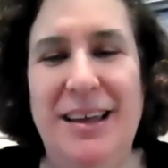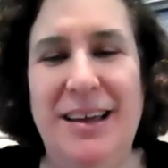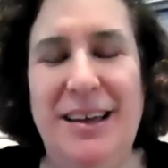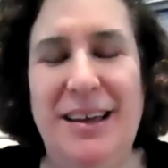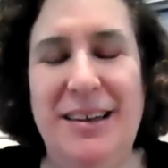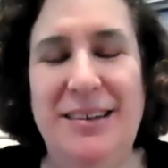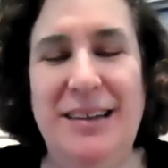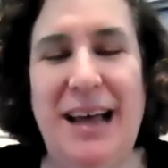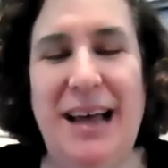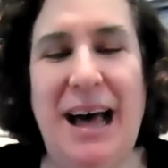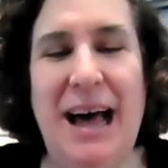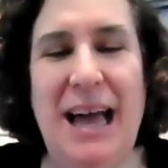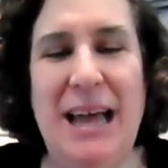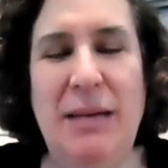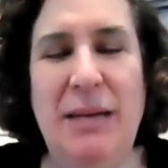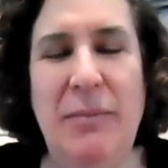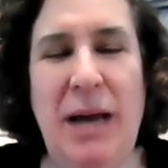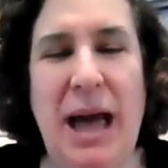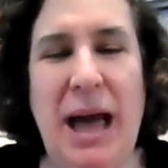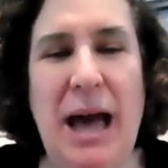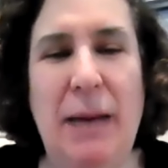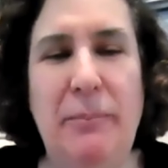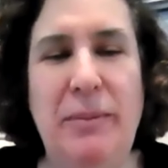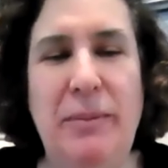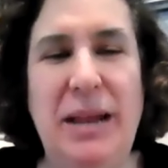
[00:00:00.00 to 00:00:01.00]
because I am
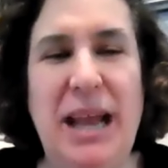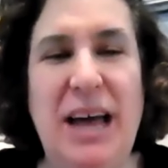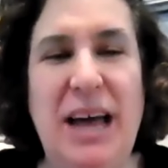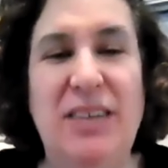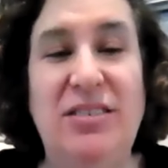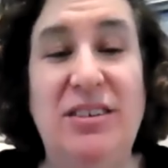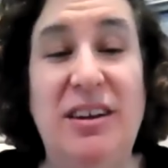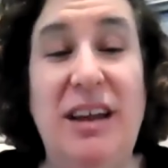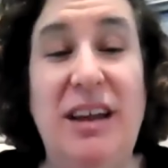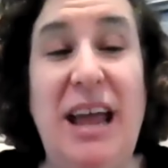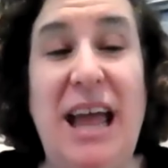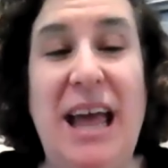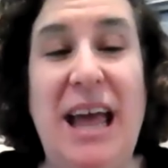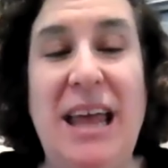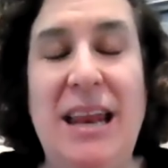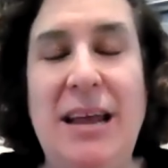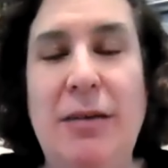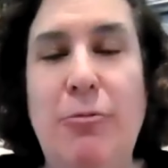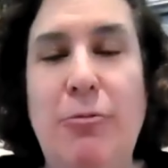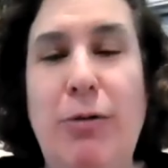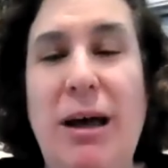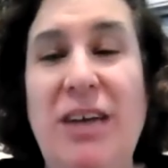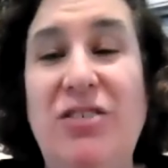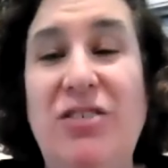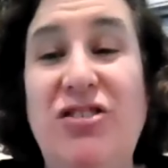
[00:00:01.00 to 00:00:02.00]
happy to ask any
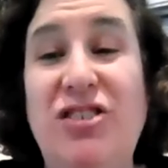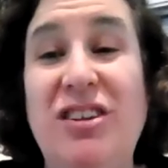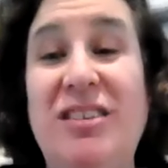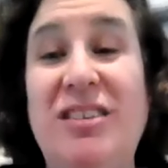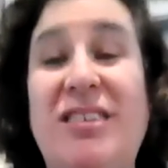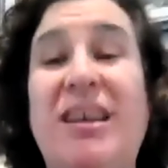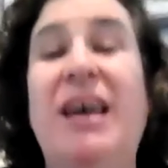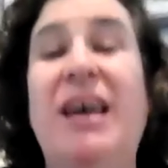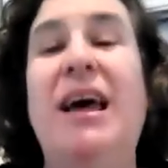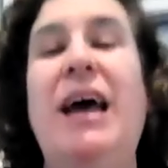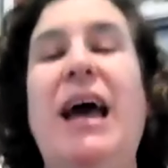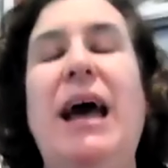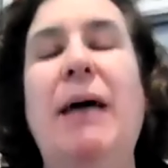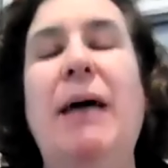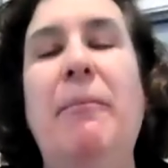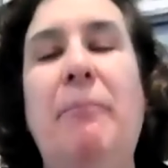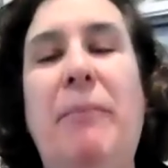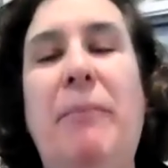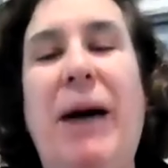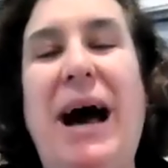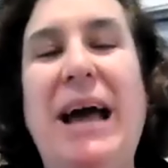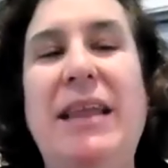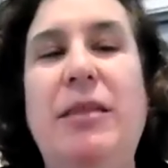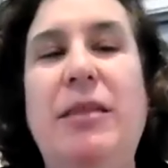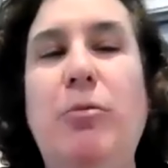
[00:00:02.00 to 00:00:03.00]
questions. And
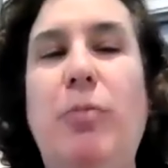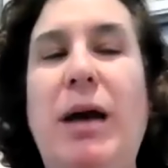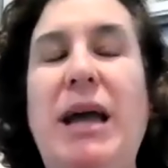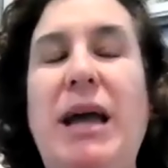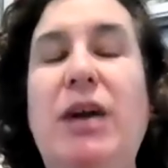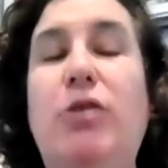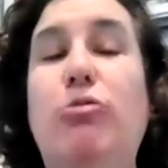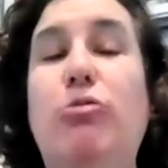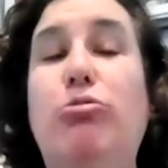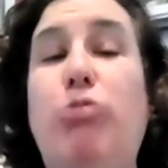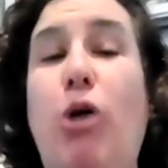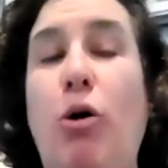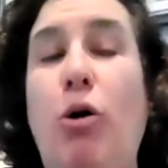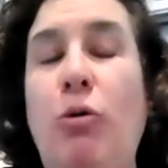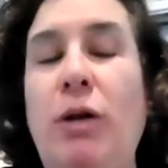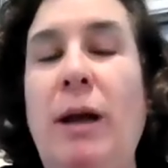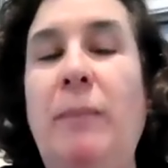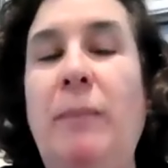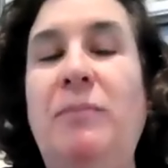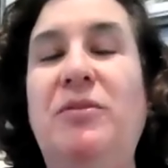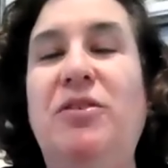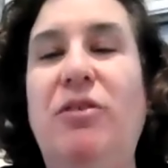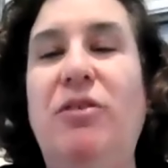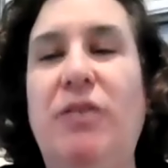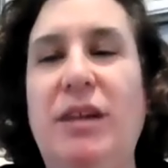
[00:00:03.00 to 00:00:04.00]
by the way,
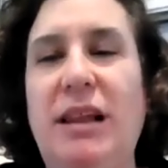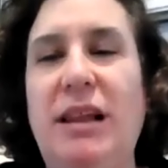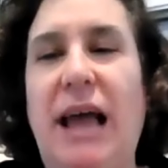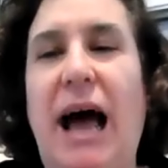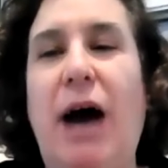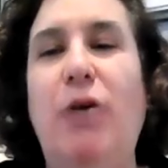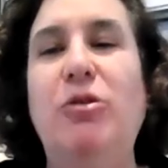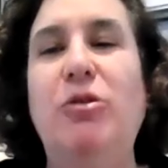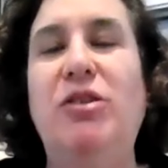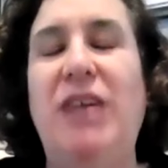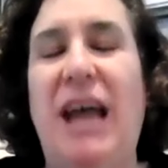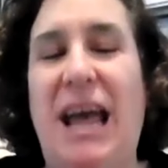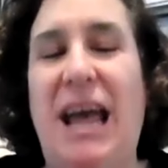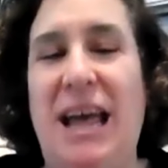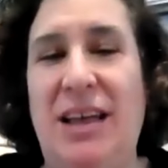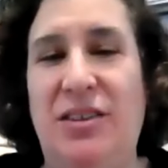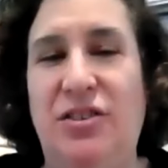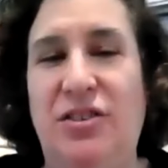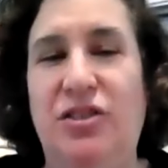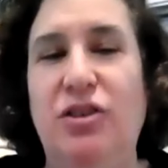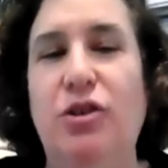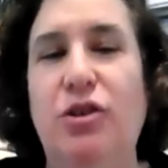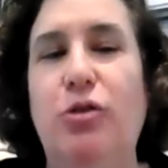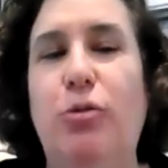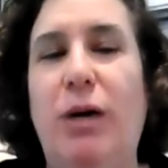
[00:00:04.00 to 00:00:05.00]
grown-ups are allowed to
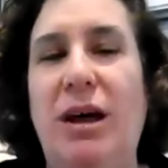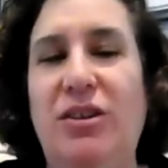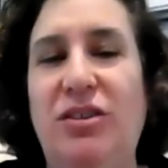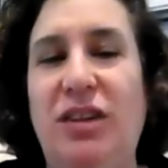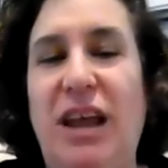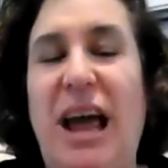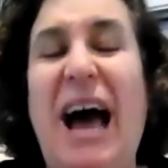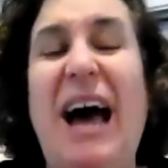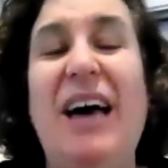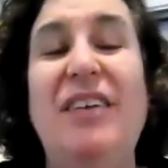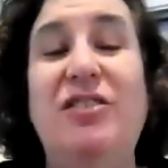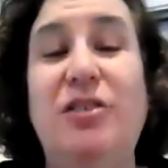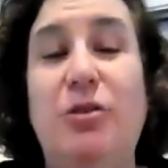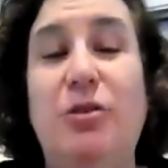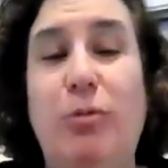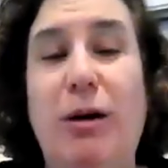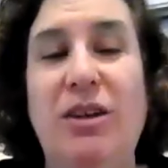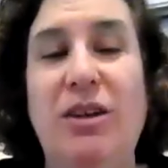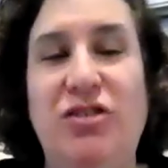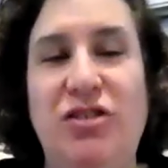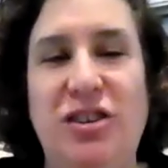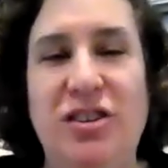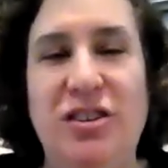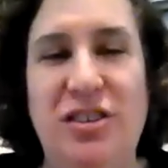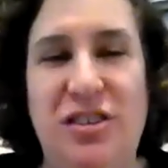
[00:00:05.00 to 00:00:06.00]
answer quest ask
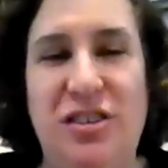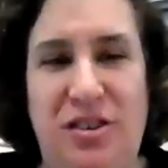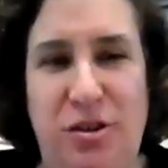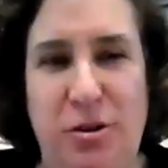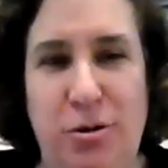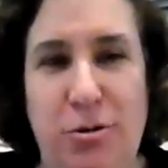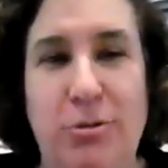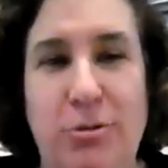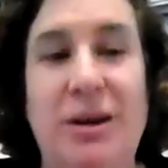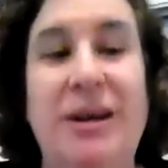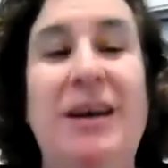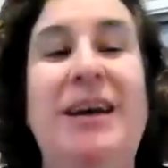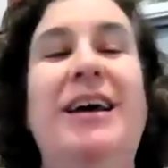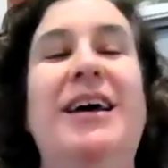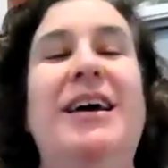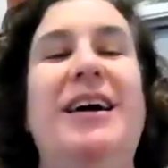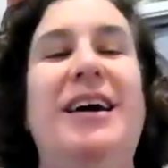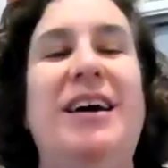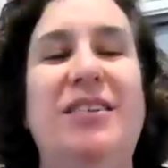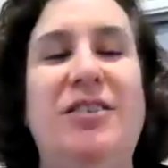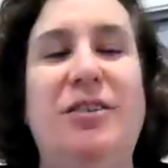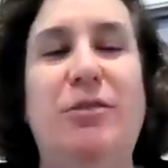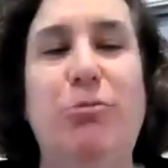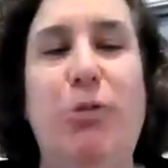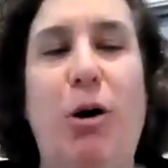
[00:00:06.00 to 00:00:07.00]
questions too,
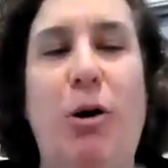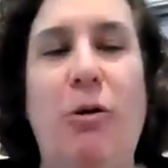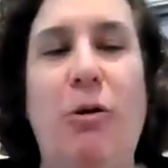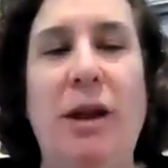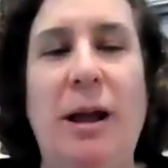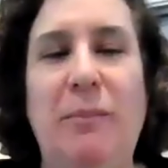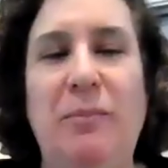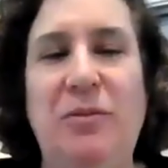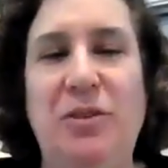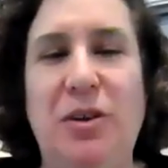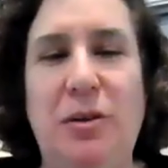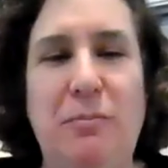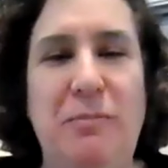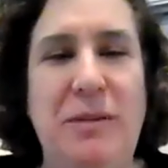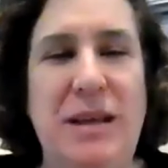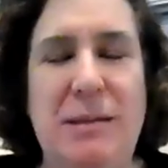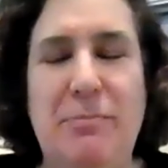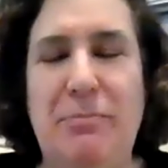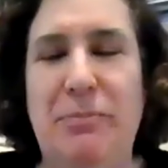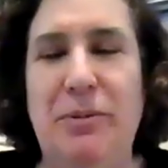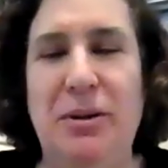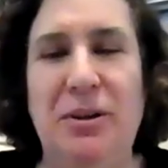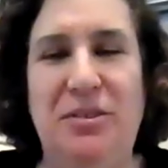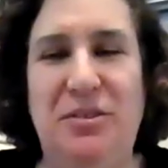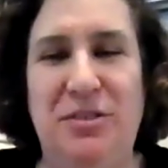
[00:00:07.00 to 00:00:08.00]
because grown-ups are
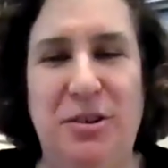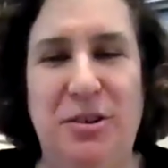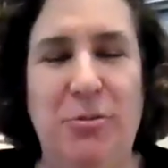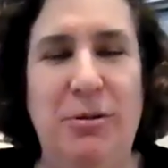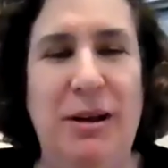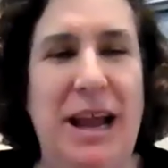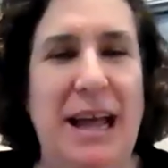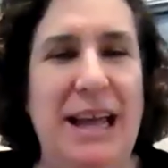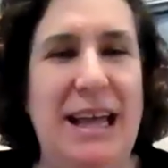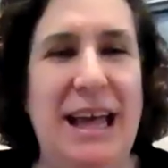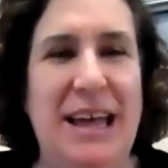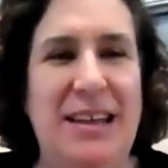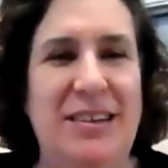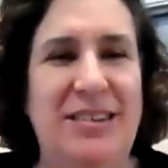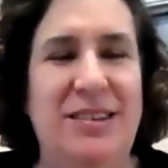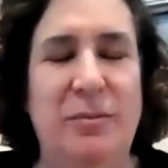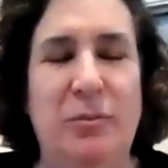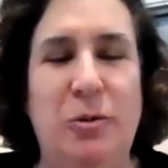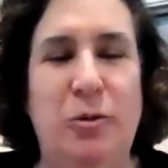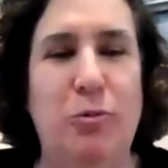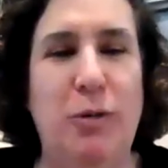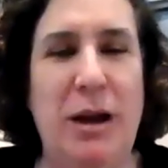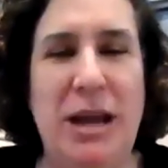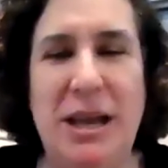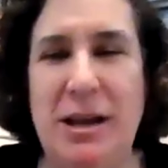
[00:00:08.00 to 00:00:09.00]
people too. And I get
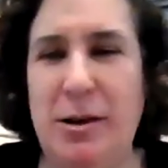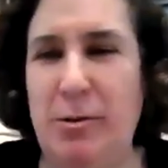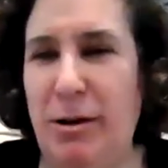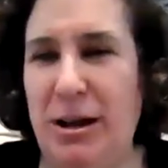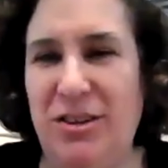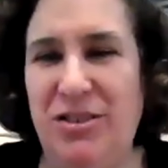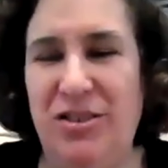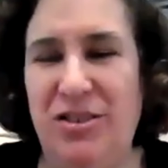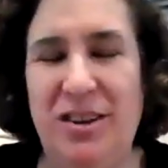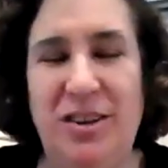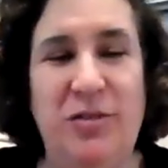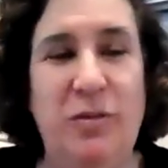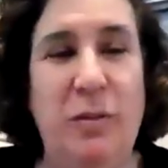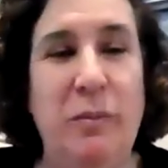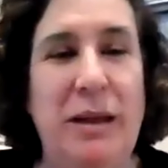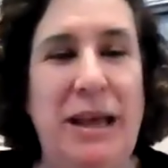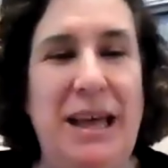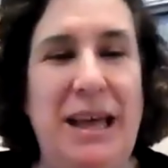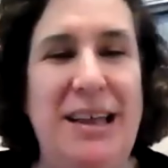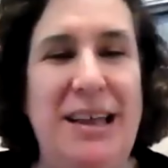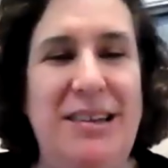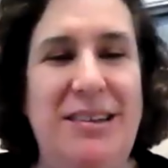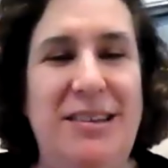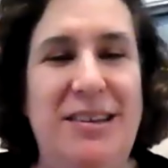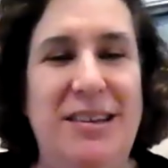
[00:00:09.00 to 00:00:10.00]
some great questions from
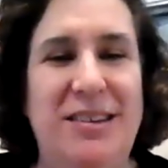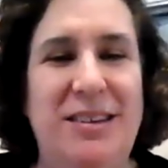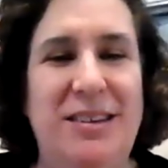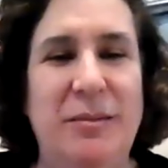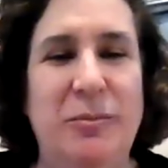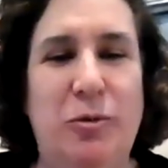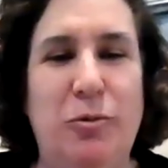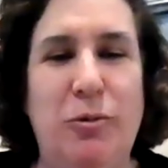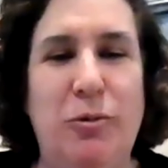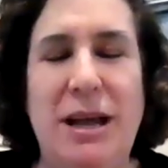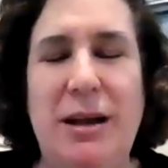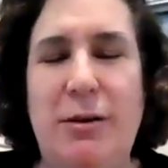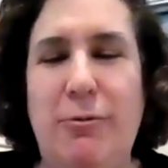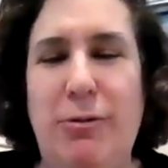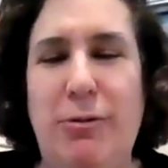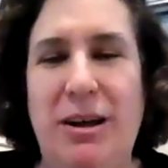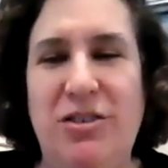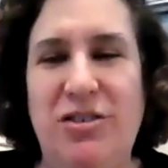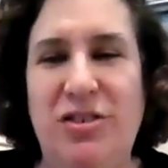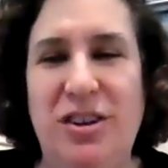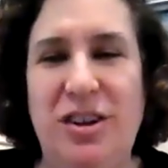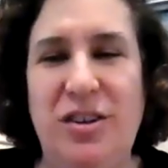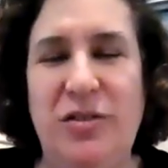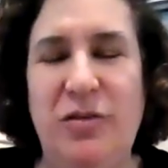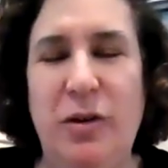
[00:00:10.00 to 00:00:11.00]
kids and some great
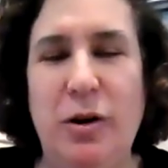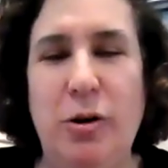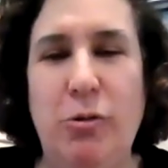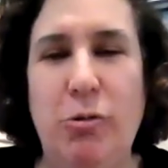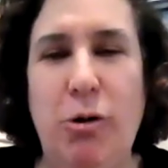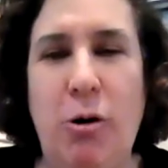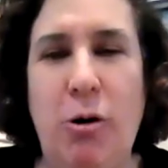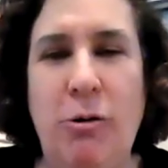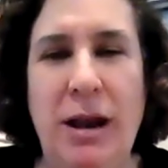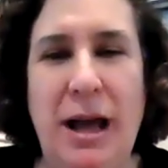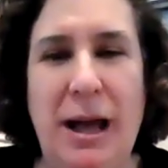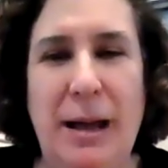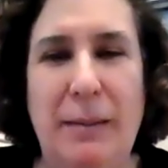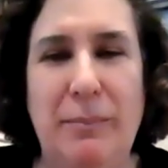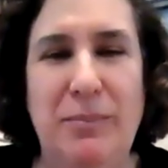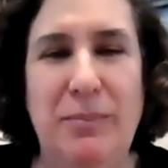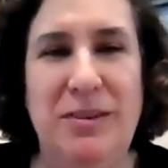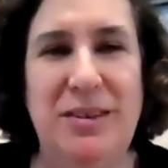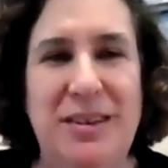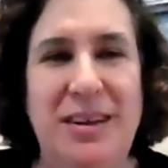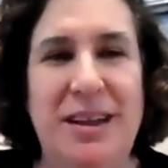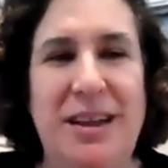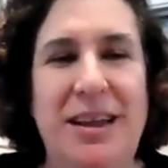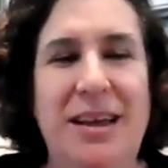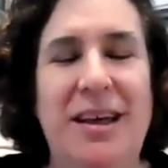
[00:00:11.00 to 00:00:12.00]
questions for
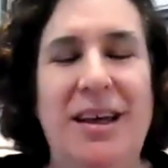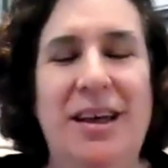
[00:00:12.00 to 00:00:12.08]
grown-ups.